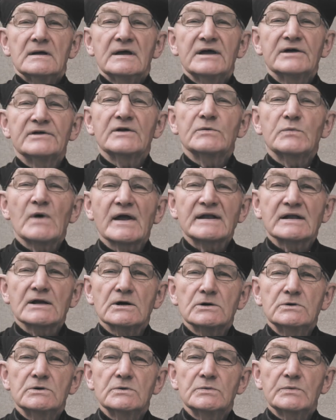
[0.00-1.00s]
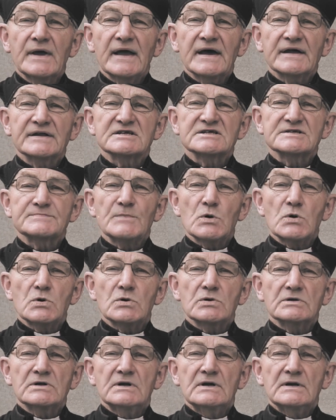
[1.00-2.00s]
Here in Wicklow, we had a
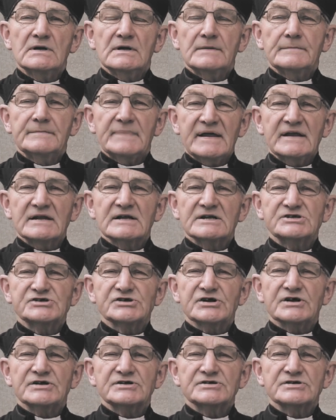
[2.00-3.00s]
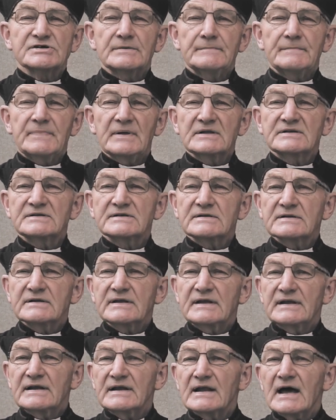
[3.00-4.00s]
small penal church built
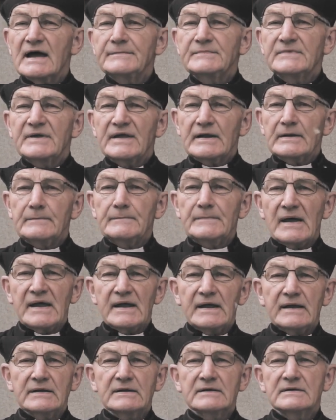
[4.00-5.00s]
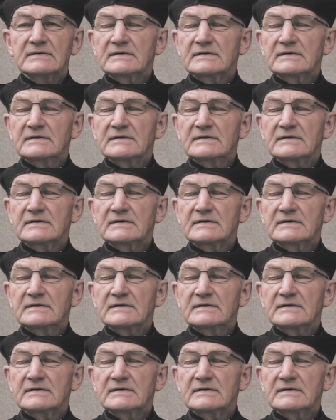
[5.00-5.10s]
in Limekiln Bay,